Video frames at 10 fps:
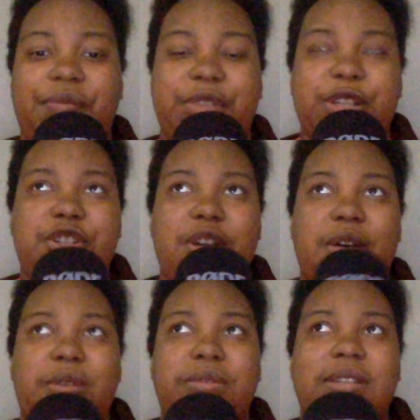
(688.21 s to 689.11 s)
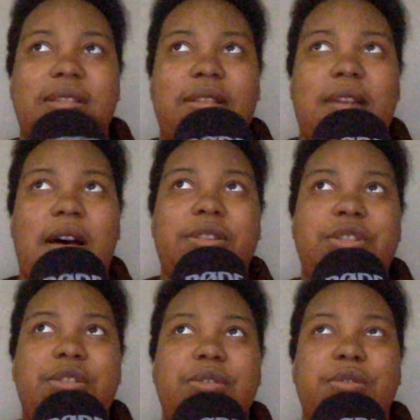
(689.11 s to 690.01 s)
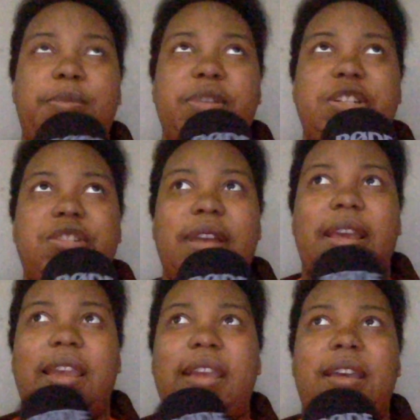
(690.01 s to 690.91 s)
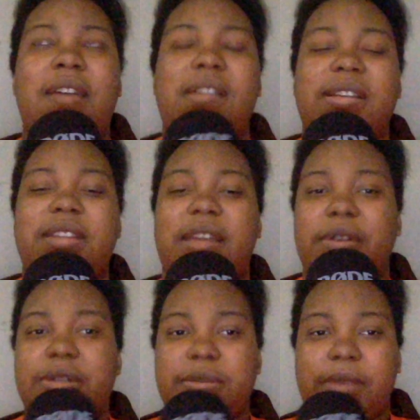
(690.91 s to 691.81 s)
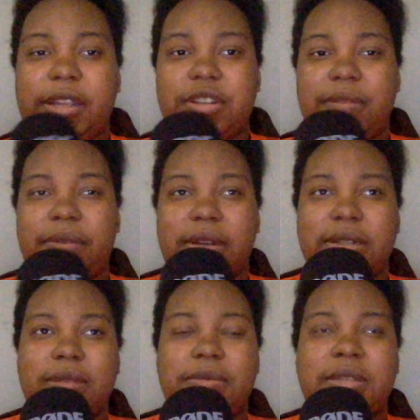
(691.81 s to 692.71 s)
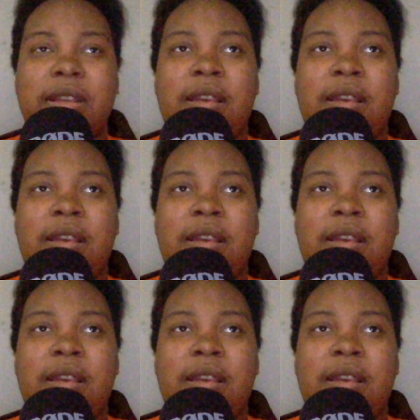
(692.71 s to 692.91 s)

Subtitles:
the show does a lot to portray a diverse range of victims